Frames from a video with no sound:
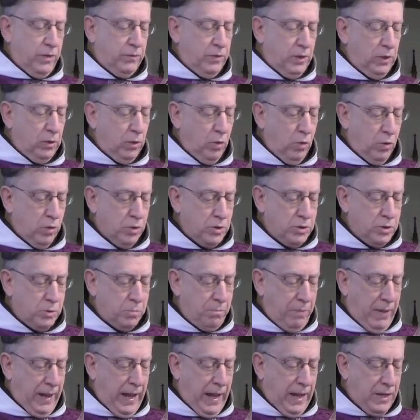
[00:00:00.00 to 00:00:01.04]
of the Lord's
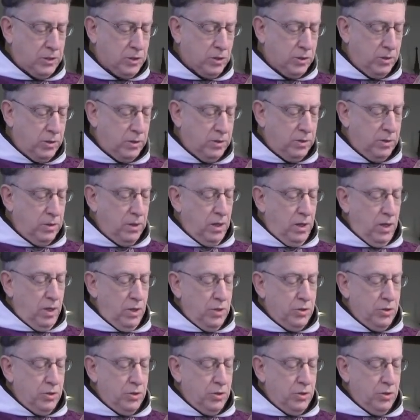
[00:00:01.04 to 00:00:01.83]
Passion,